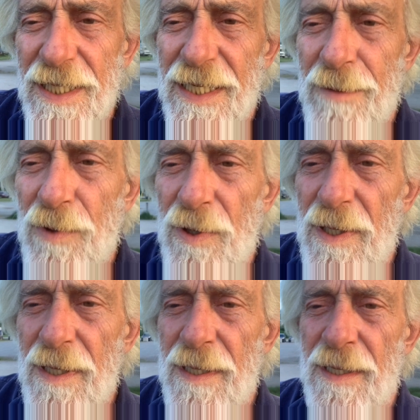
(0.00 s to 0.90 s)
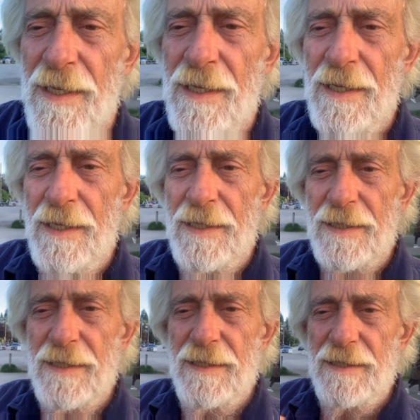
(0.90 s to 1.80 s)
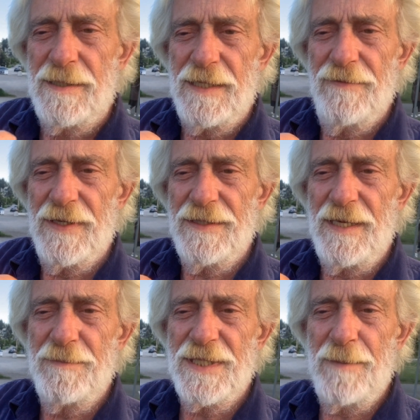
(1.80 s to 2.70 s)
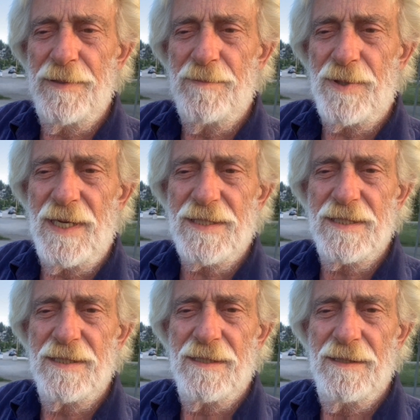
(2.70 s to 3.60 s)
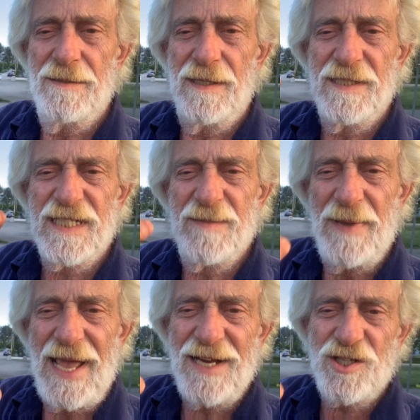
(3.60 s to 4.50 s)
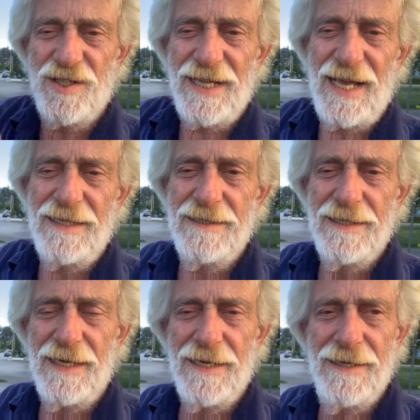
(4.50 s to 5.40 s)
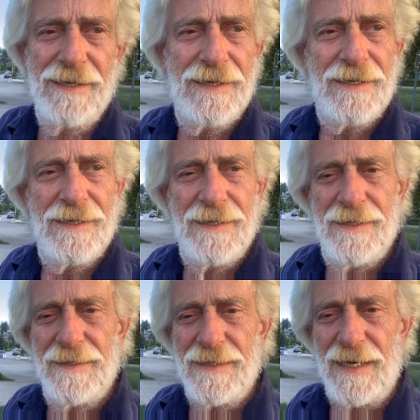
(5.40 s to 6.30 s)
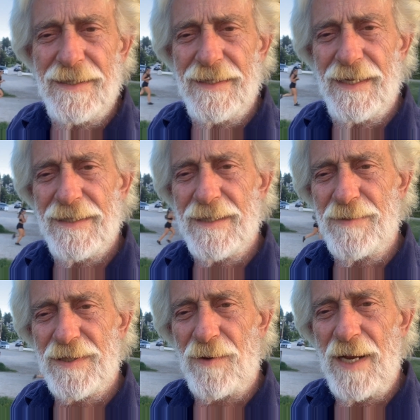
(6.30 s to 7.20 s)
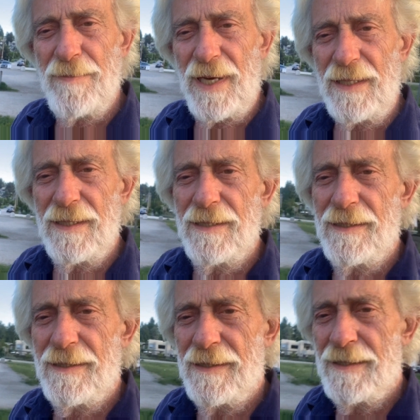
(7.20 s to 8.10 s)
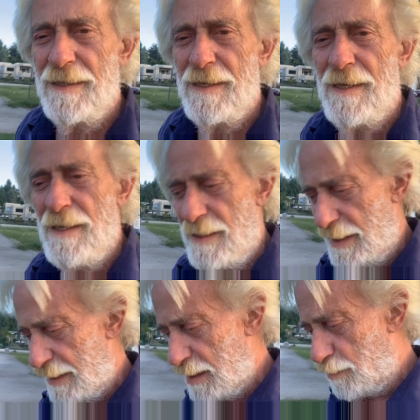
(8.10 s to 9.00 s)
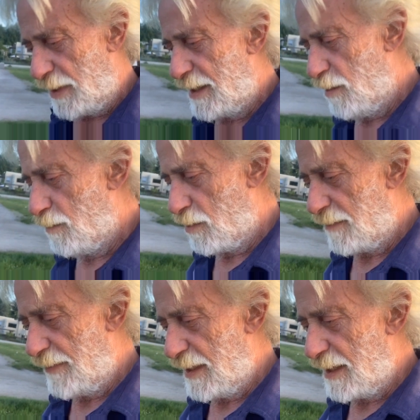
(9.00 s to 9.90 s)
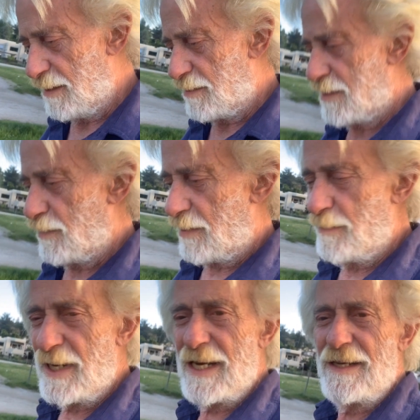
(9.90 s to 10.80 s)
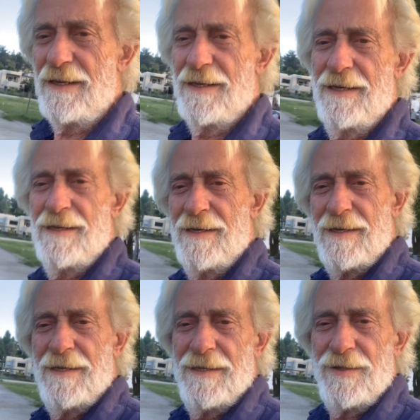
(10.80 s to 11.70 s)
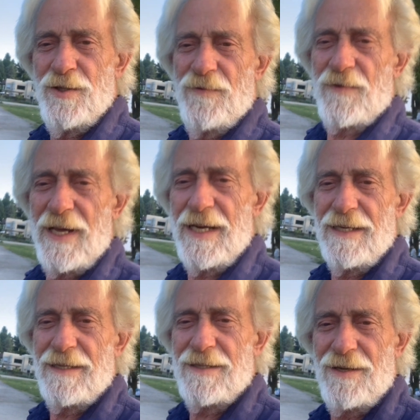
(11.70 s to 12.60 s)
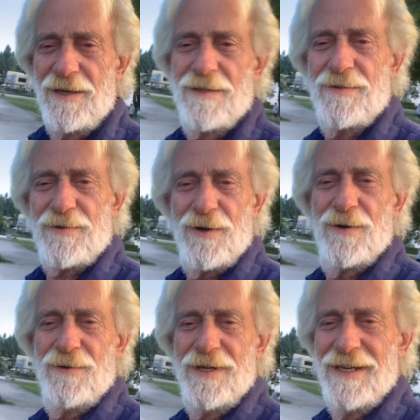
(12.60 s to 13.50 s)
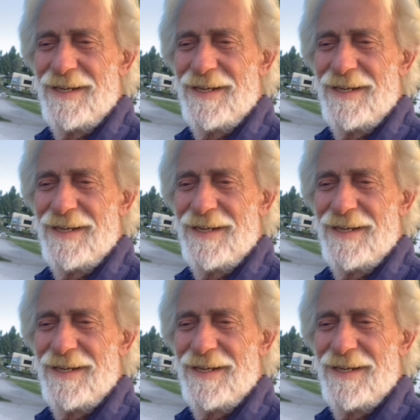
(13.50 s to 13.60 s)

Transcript: any more, give it a thumbs up and press and smash that uh, that uh, subscribe button. I'm going to bring you more videos with my new friend called Drone